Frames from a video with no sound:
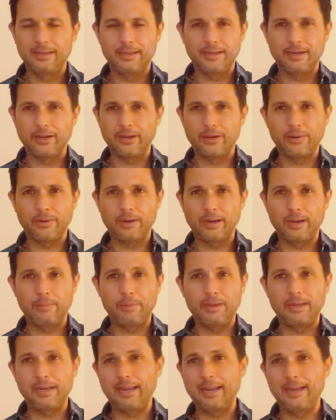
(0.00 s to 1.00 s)
You know, I
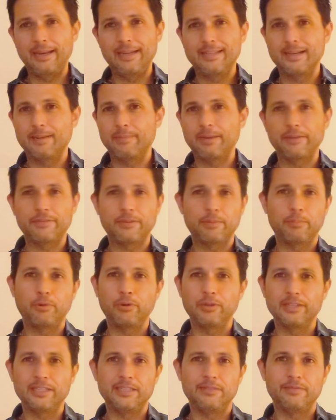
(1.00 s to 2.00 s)
mean, anytime I have to
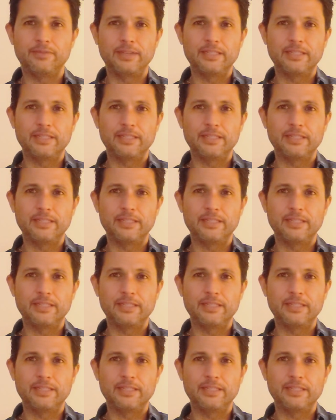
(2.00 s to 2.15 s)
pull these